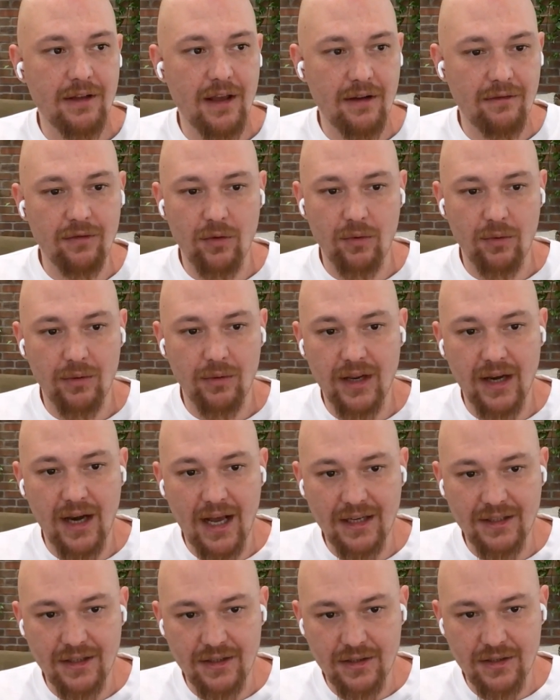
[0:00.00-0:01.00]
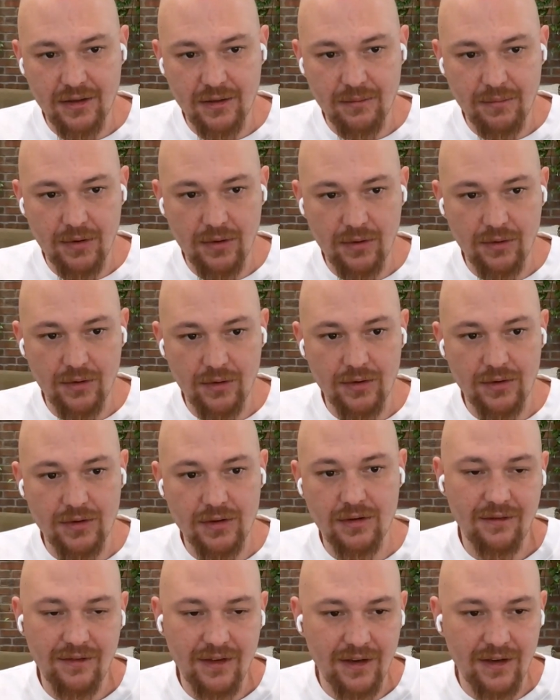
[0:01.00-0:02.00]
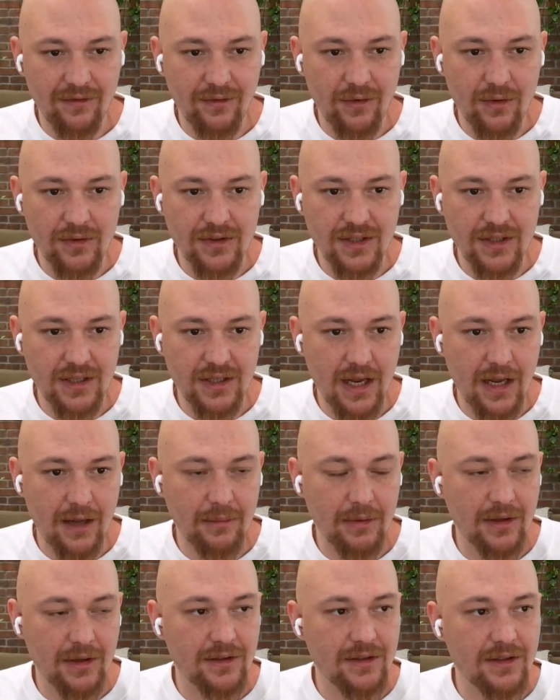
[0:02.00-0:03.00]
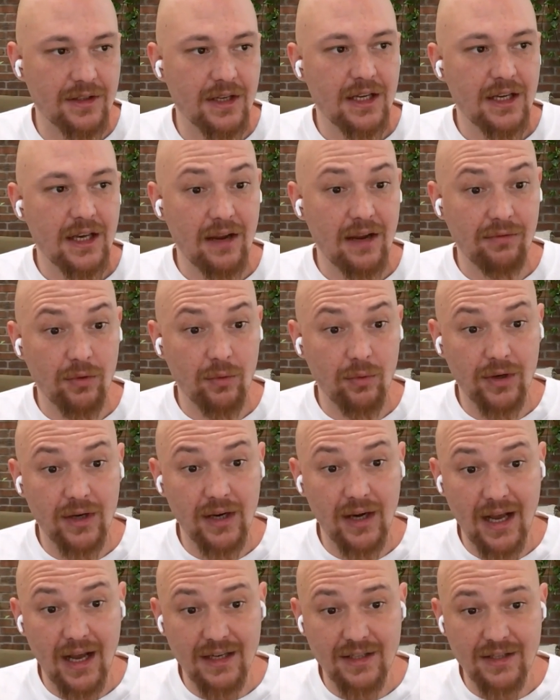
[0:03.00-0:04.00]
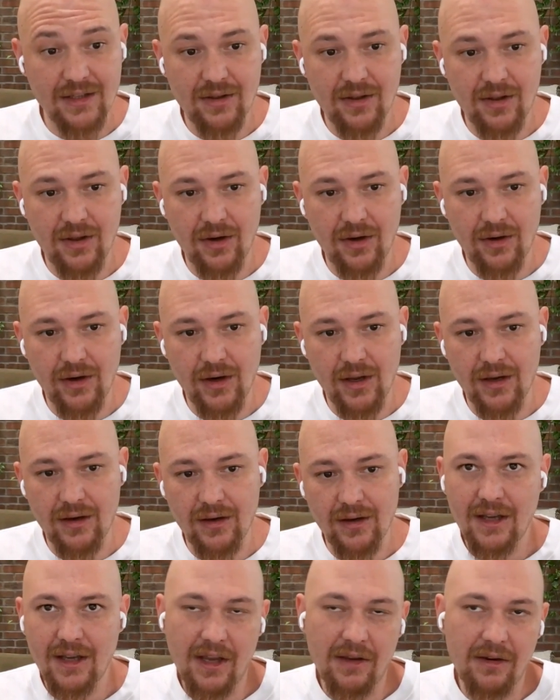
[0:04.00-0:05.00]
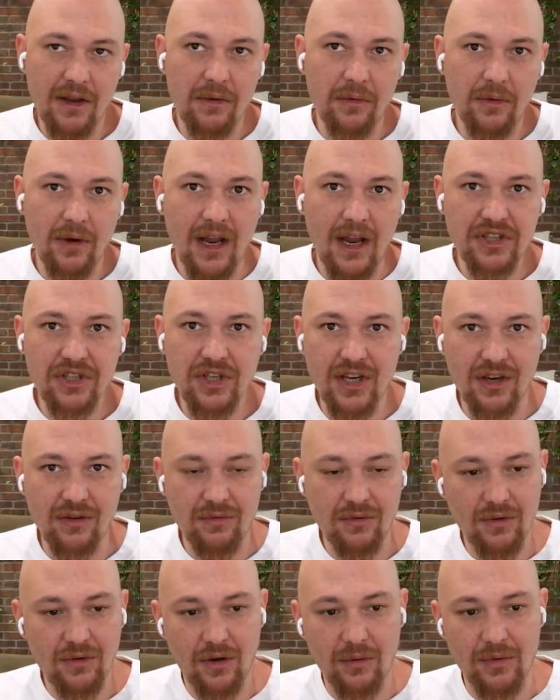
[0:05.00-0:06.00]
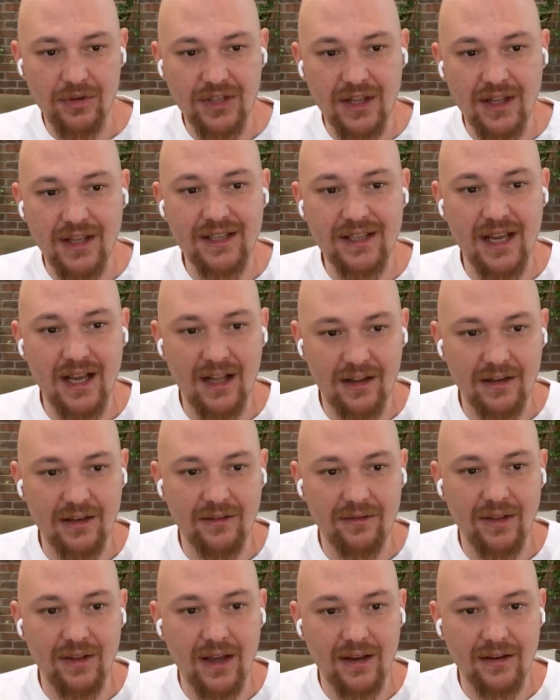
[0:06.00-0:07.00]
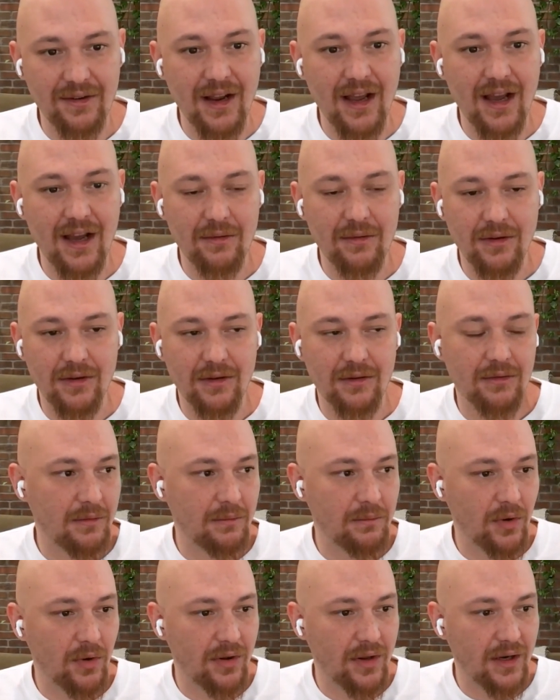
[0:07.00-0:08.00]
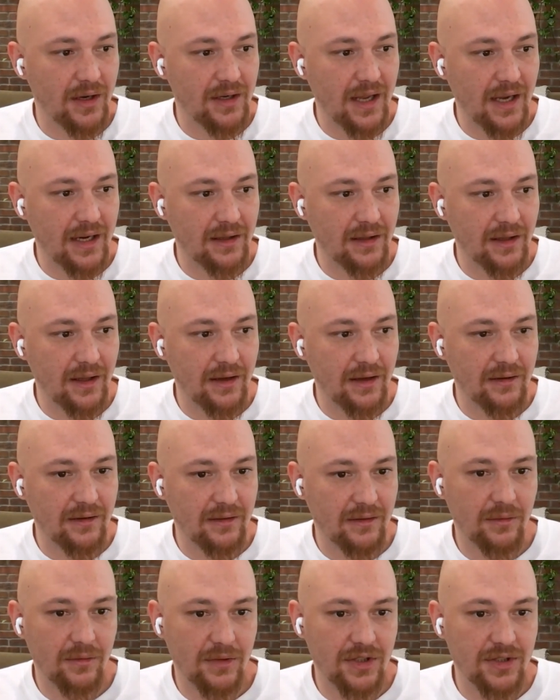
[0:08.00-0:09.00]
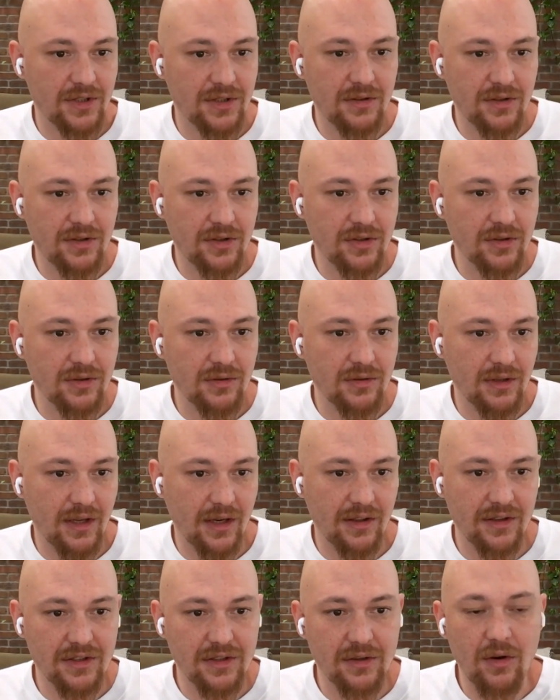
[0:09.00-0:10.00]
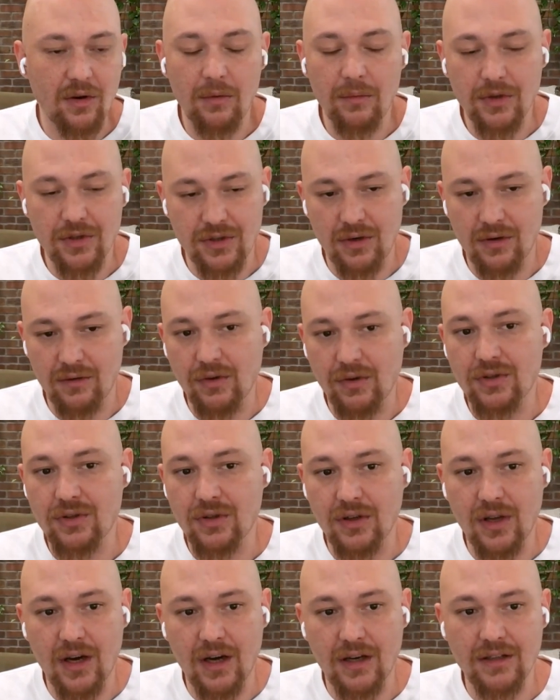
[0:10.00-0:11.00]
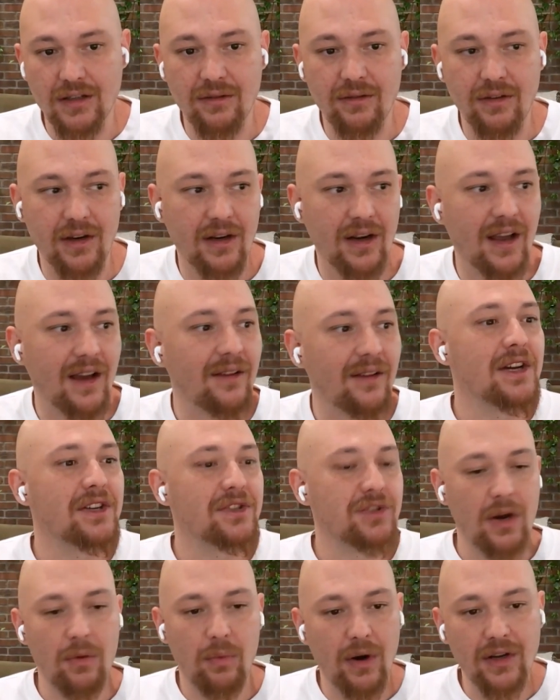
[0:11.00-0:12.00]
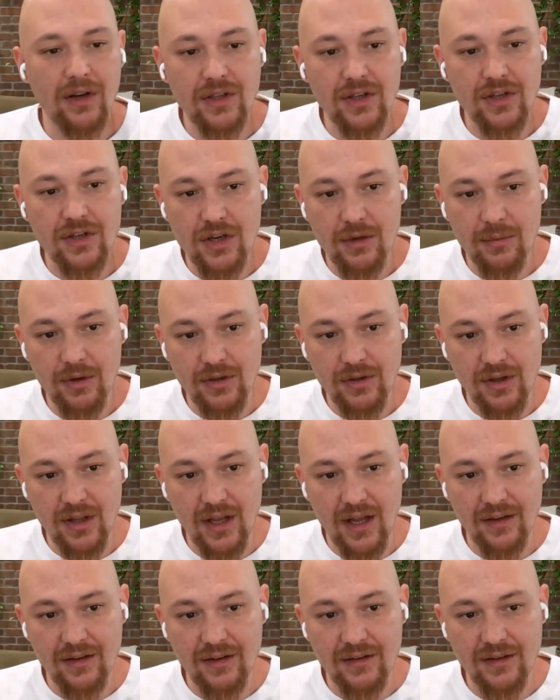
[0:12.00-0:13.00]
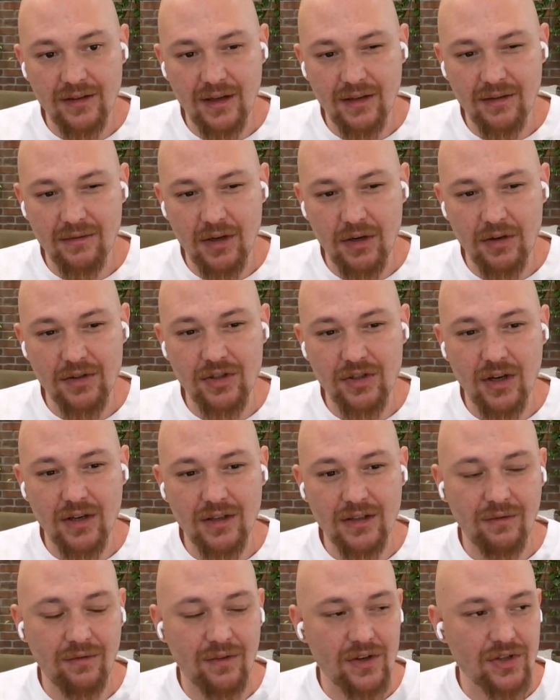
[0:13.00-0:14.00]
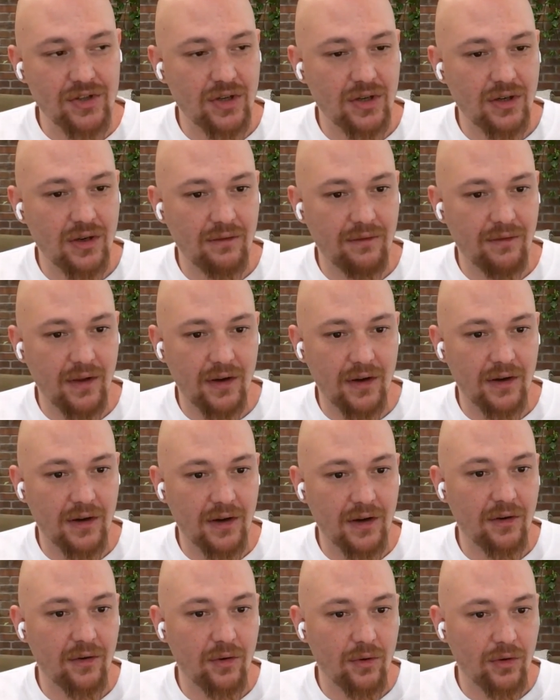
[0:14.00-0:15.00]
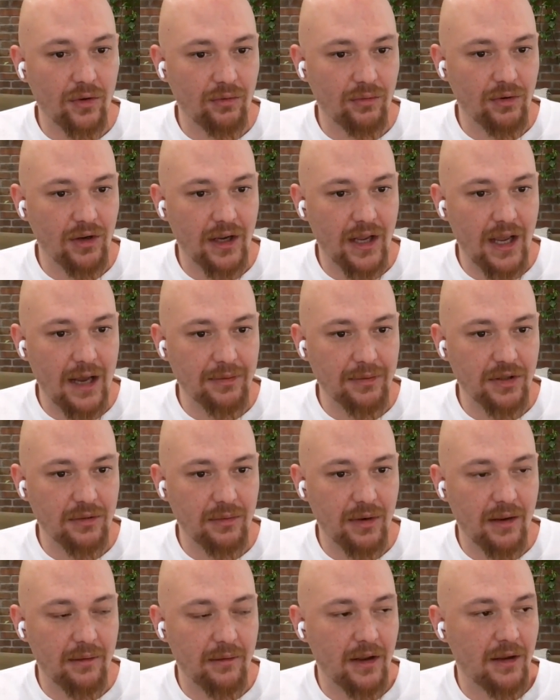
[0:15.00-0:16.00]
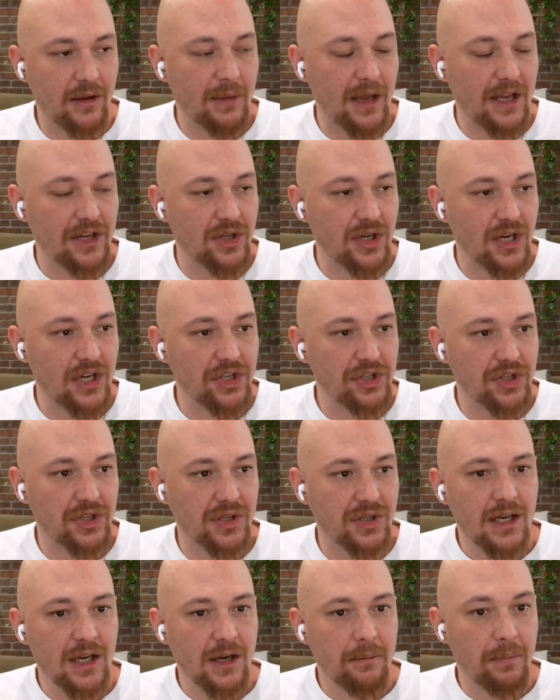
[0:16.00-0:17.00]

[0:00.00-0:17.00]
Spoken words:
everyone would get access to computers via phones and tablets. Everyone would get access to the internet. And we're actually almost at the tail end of that now, more than a decade later, which is true. Like there's almost universal connectivity now. So I wanted to contribute to that. Zuck's vision of internet.org really captured my imagination.